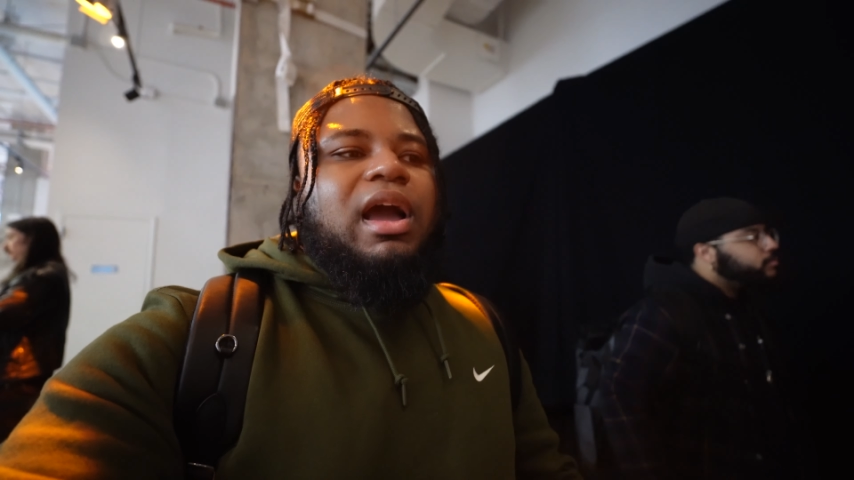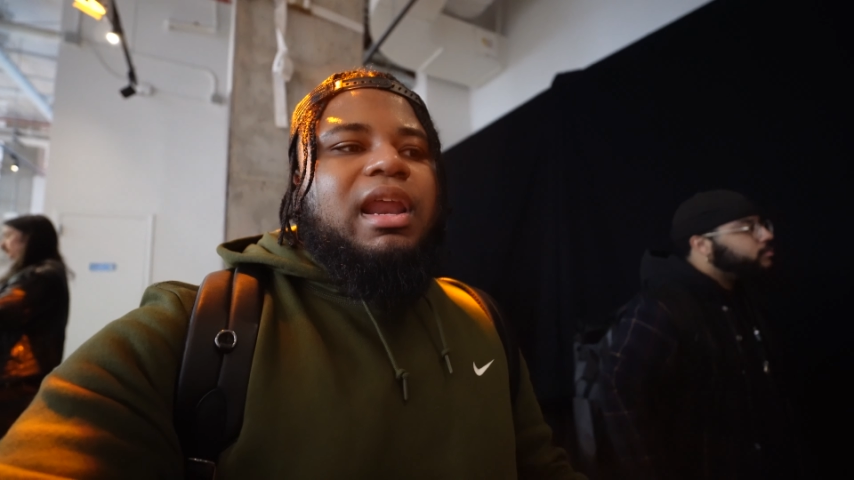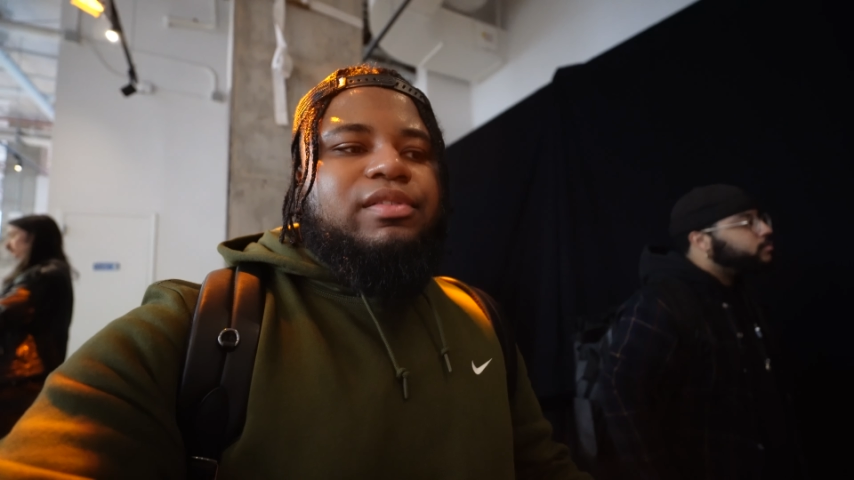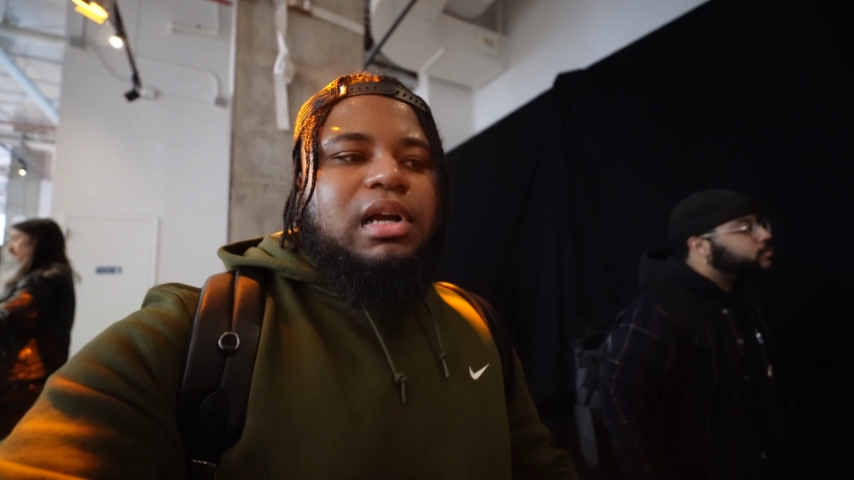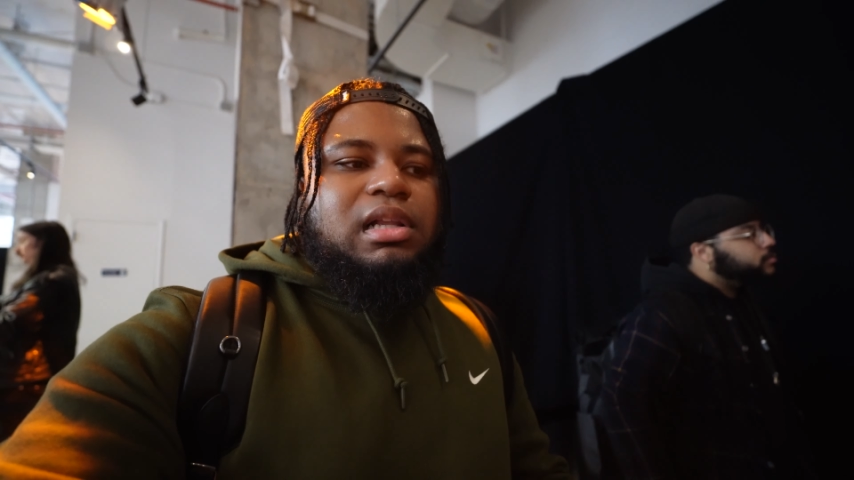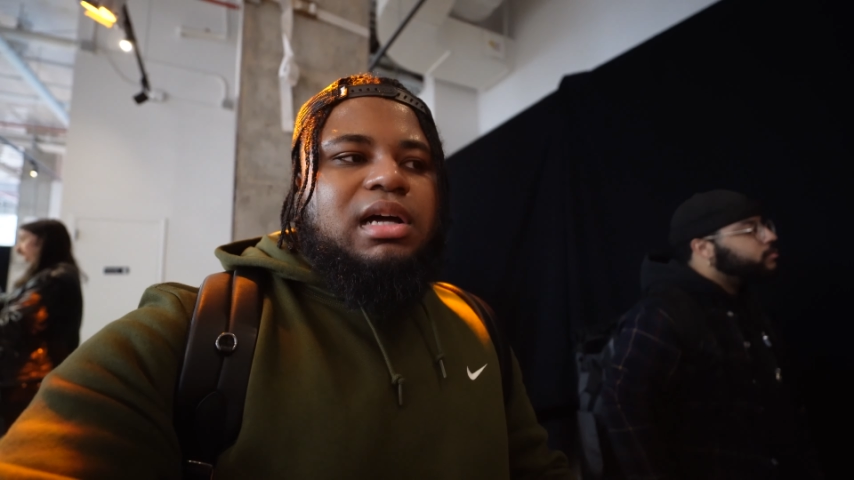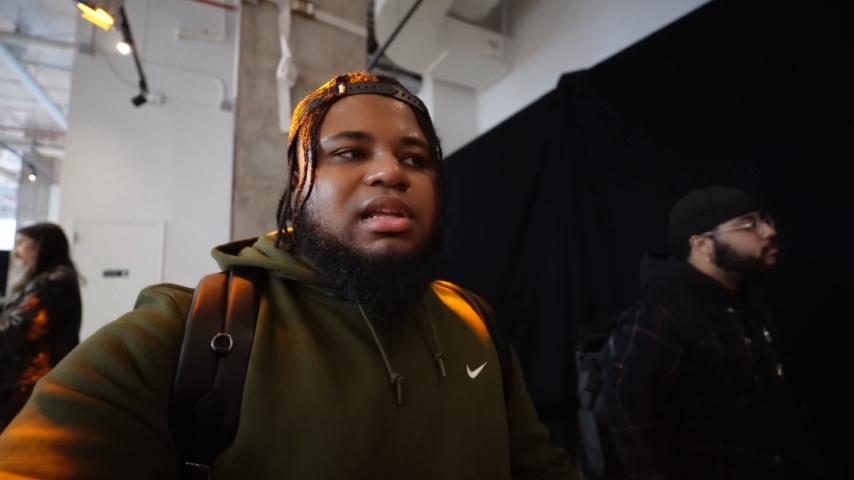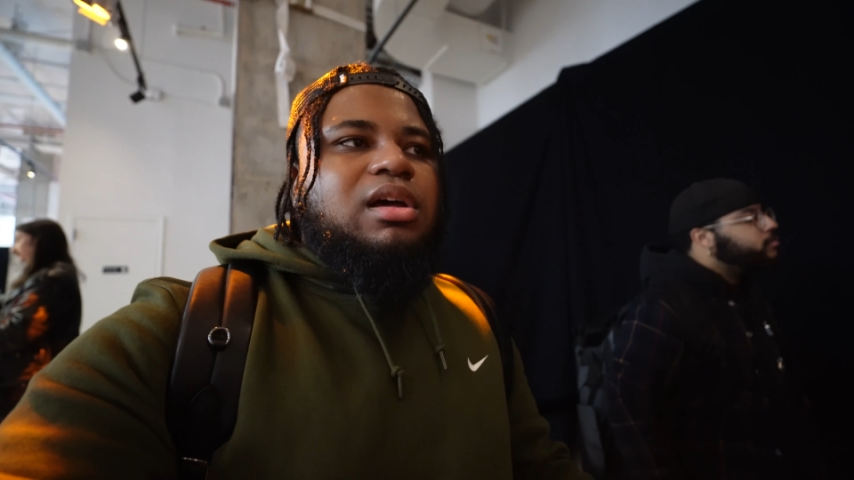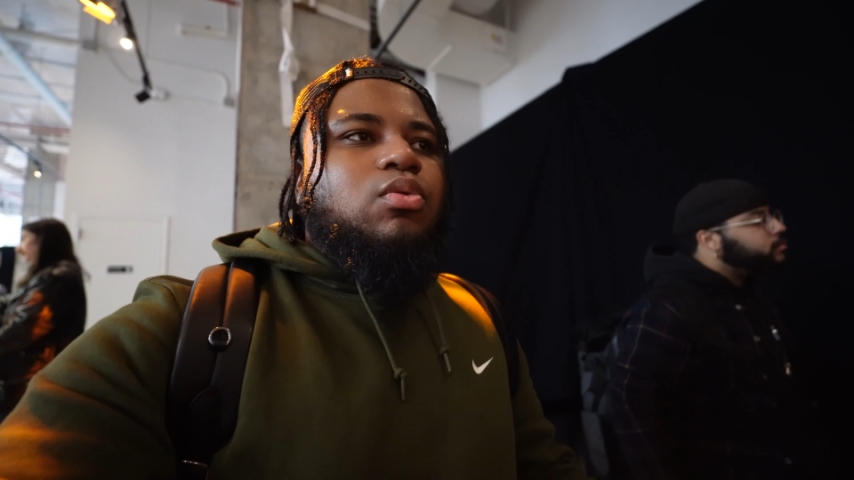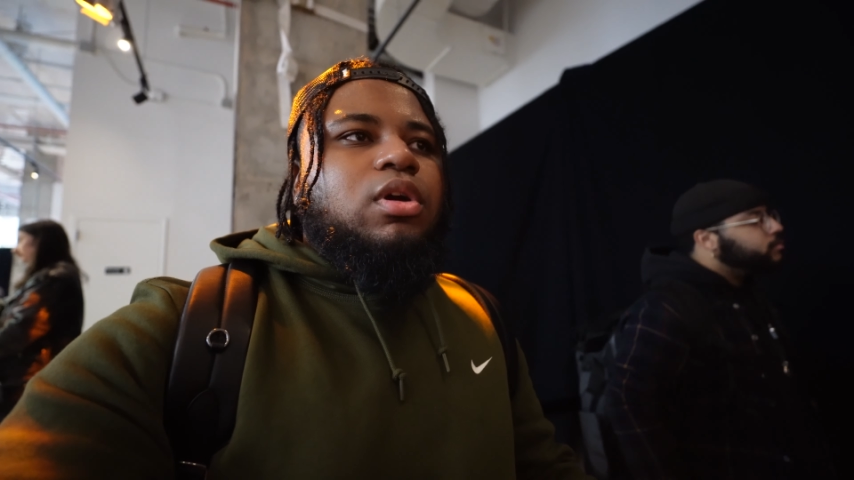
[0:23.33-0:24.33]
right after I clocked
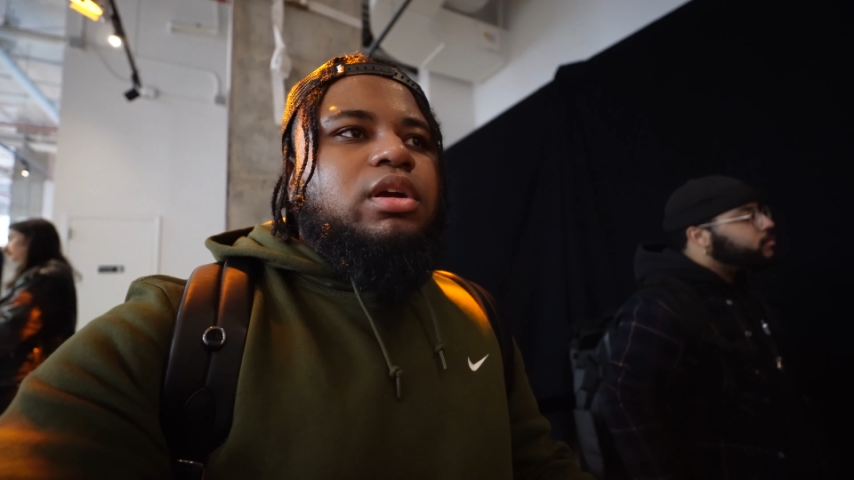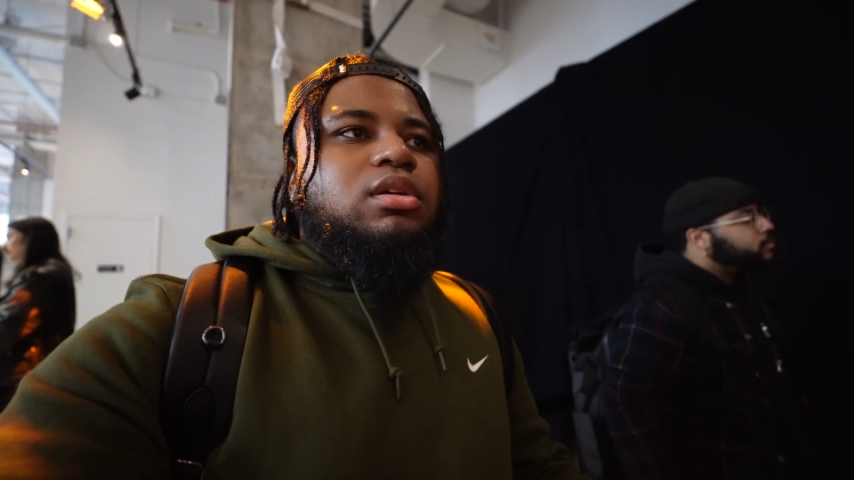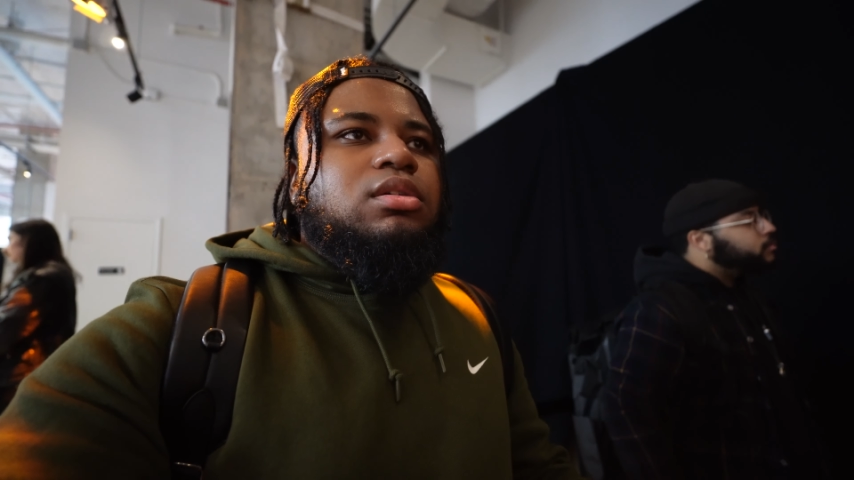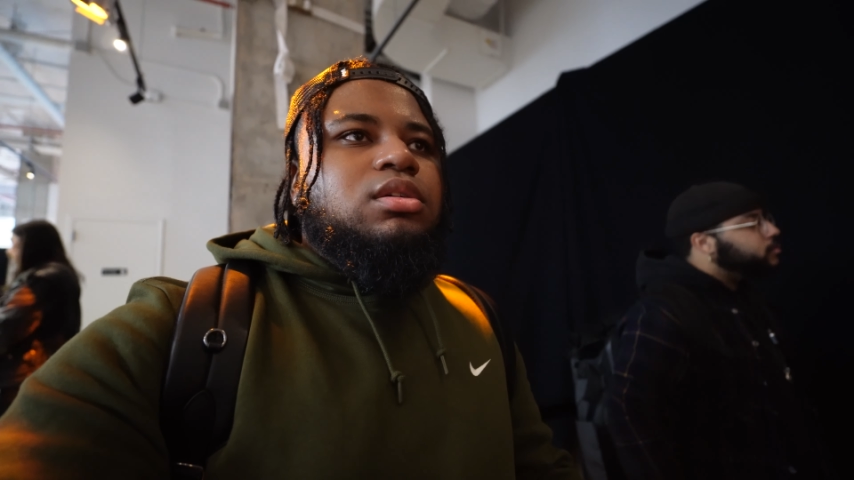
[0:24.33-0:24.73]
out of work.